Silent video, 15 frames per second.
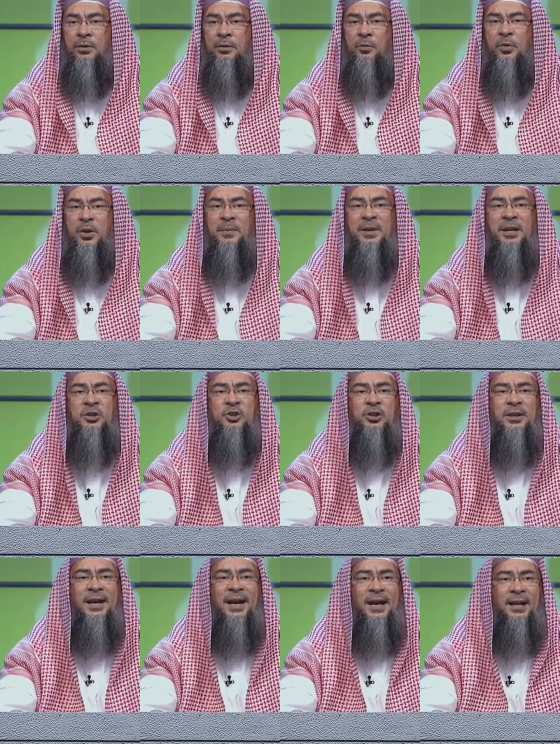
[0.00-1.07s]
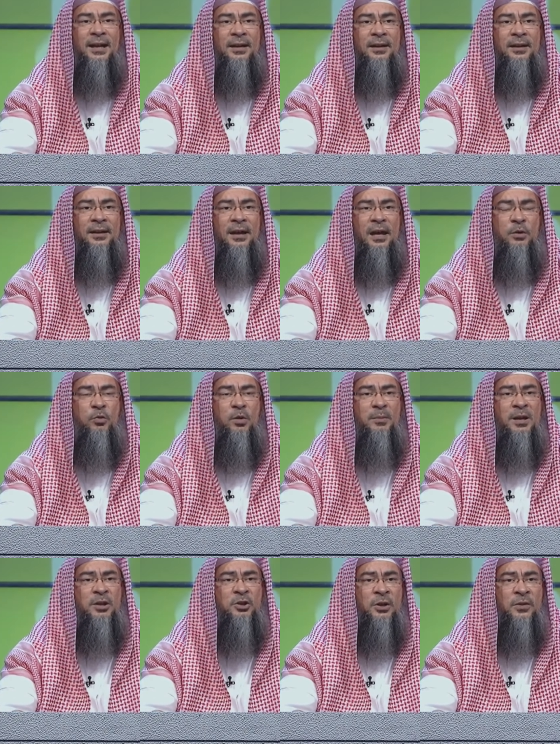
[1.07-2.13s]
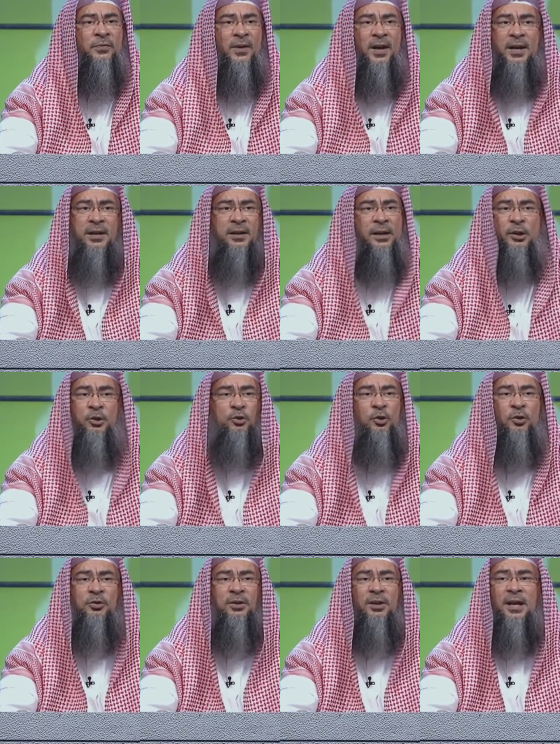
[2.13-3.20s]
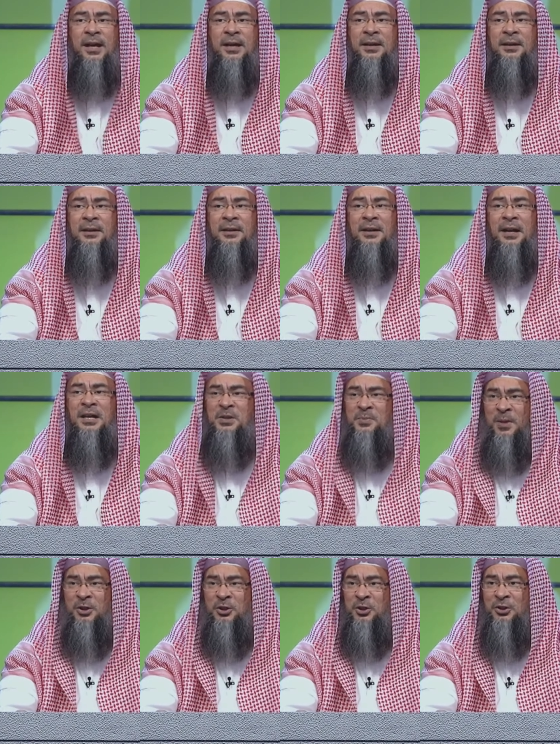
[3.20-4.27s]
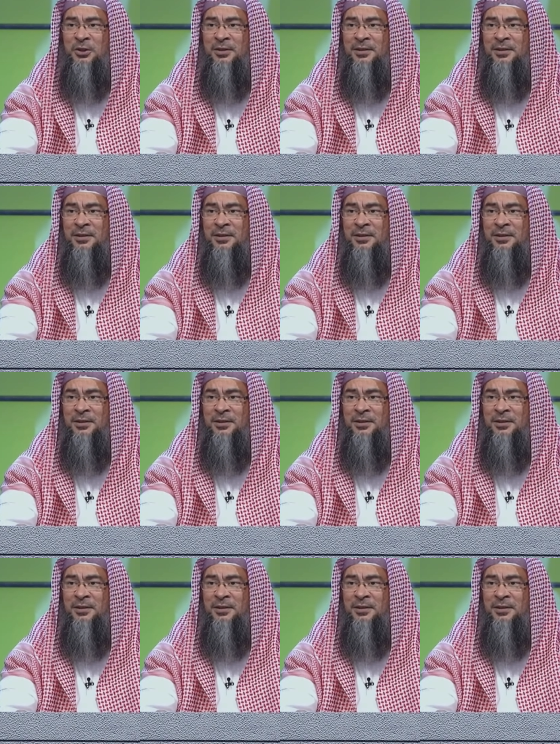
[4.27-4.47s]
We mention hell and we mention fire and you don't cry as much.